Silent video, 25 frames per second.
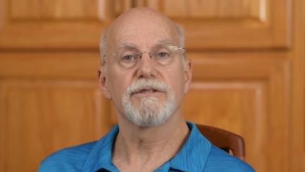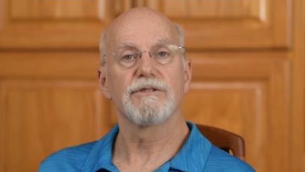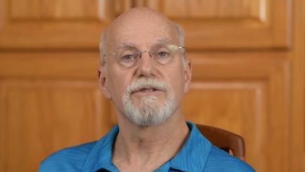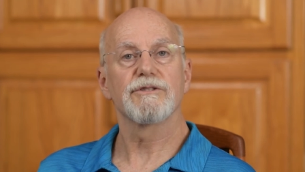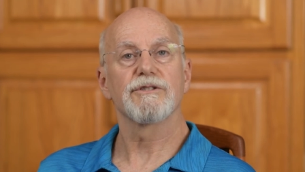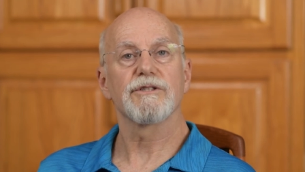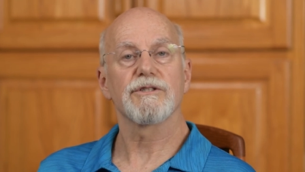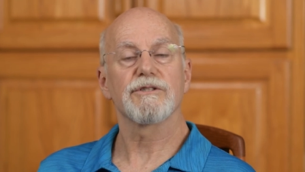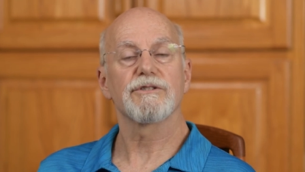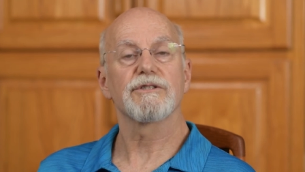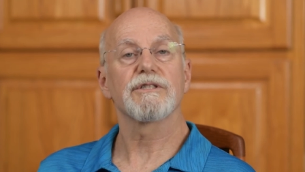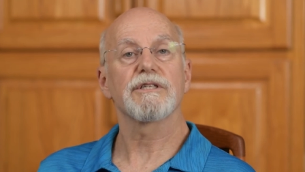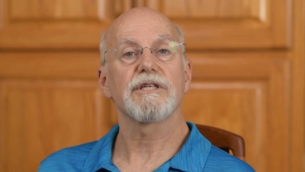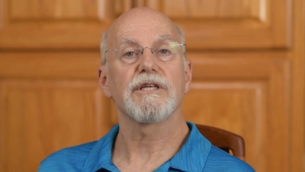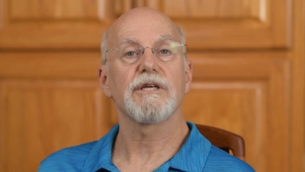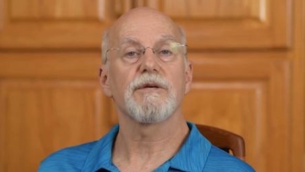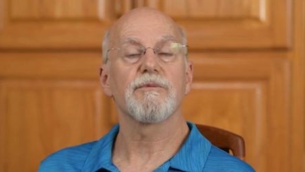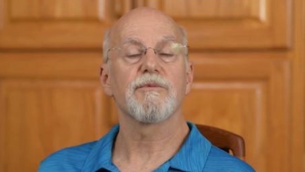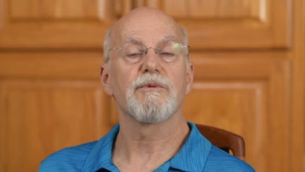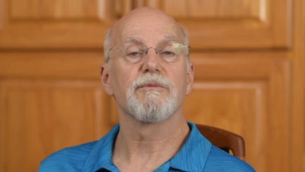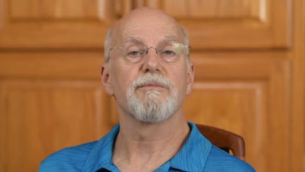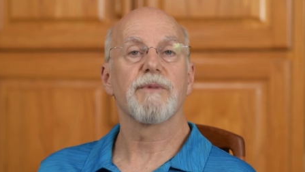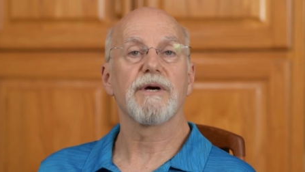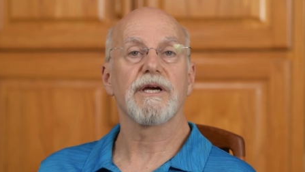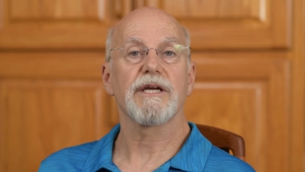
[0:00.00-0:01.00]
just to
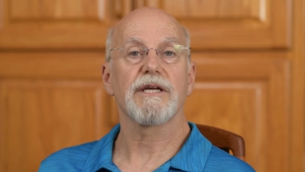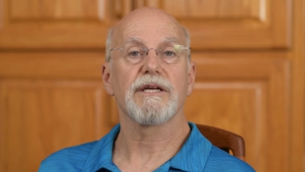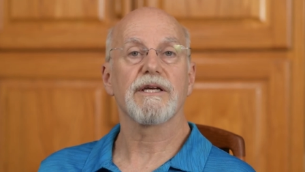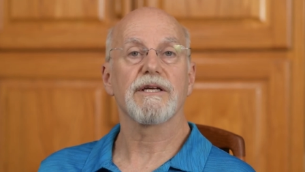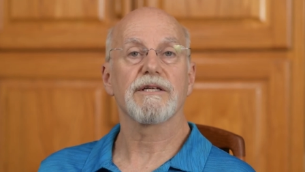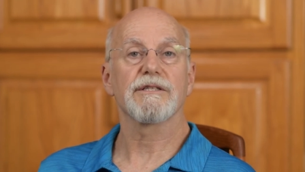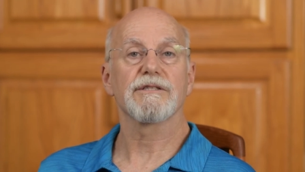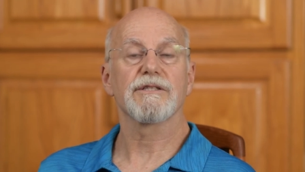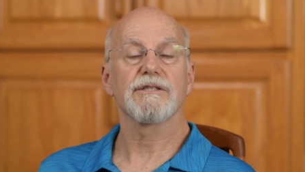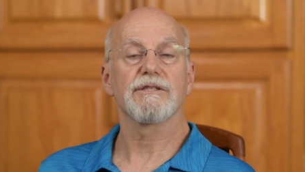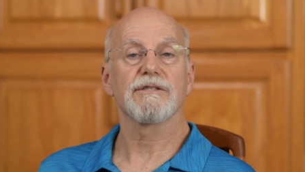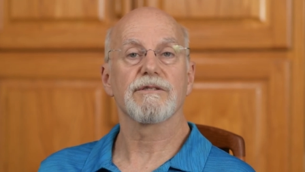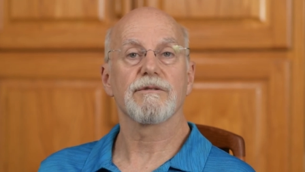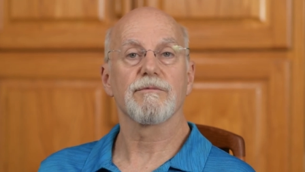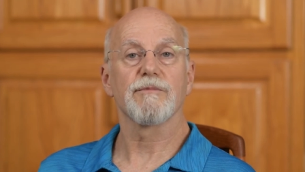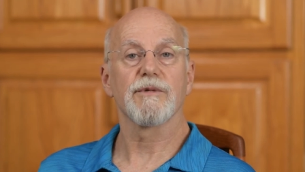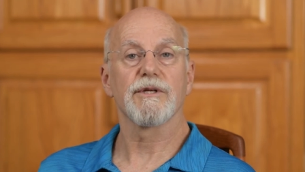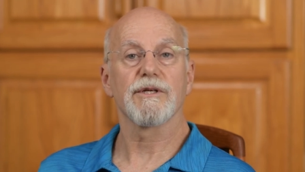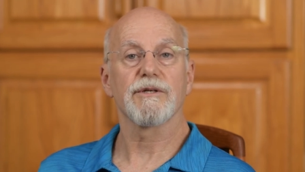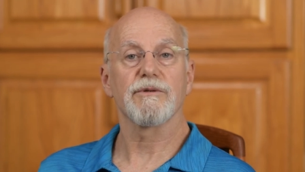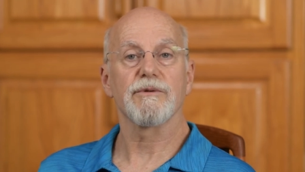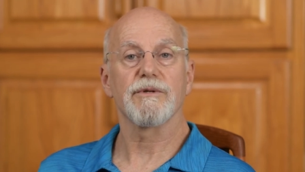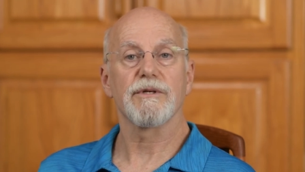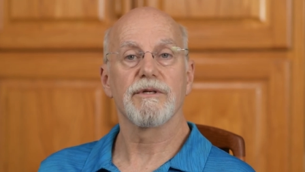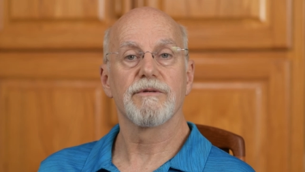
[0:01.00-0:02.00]
keep the banking system
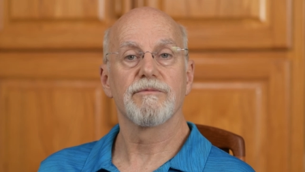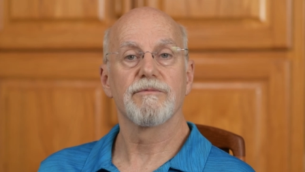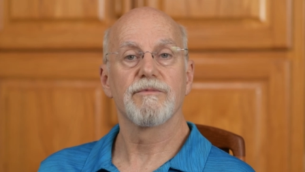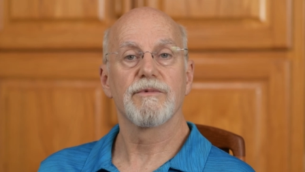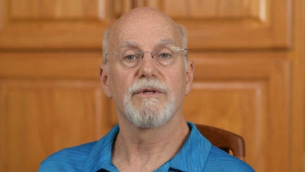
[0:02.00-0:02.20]
liquid.